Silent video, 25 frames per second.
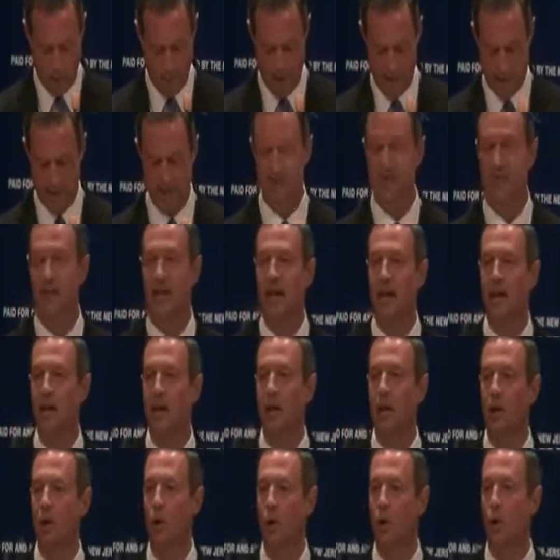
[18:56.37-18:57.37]
about
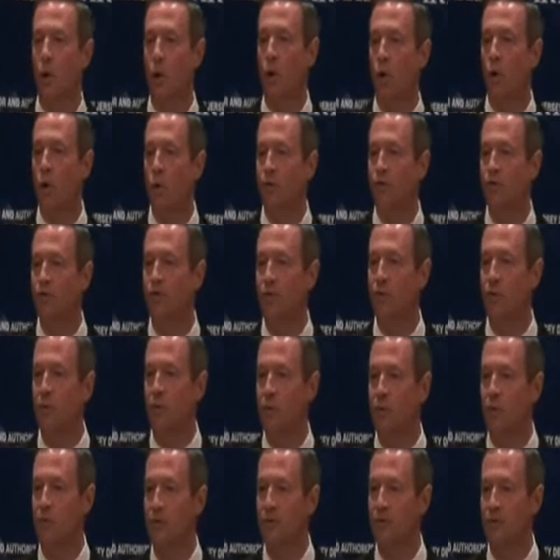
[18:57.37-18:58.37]
settling old
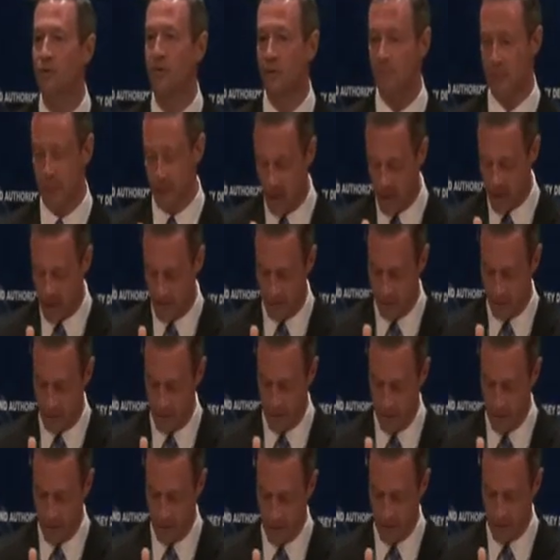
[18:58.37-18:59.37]
scores, seemingly,
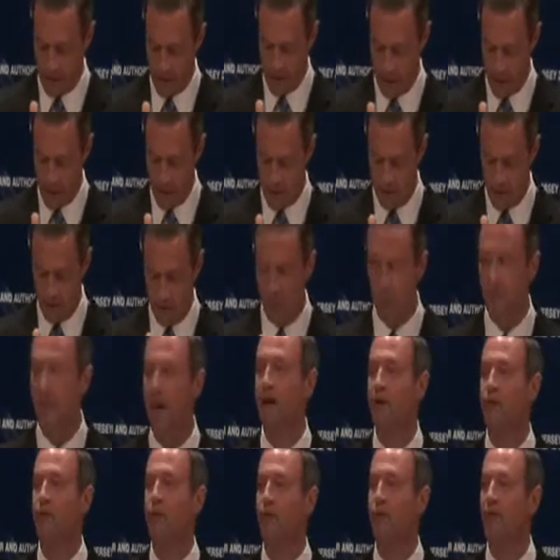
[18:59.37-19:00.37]
than they do
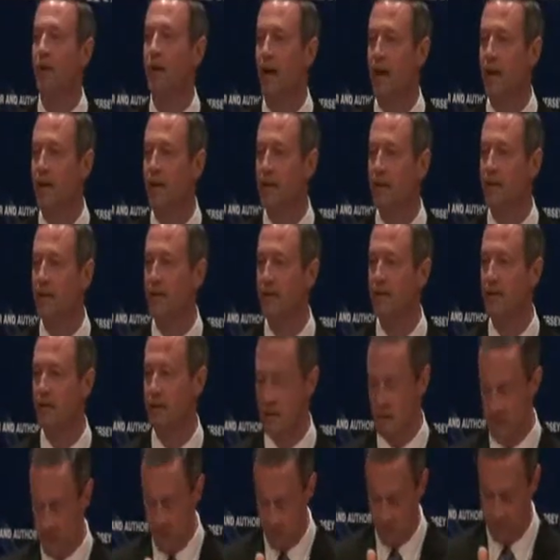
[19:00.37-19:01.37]
about creating
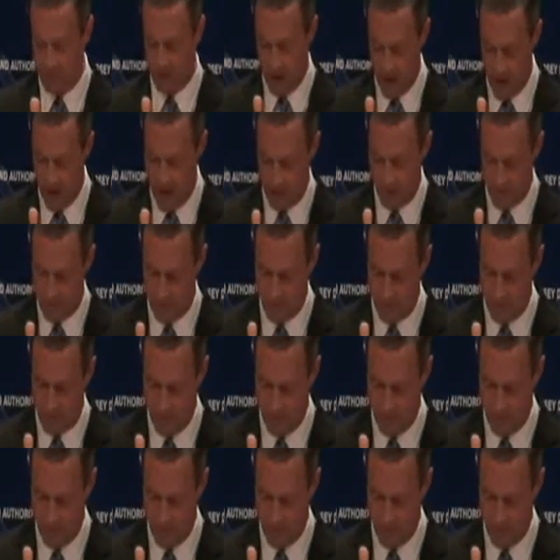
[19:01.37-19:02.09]
new jobs.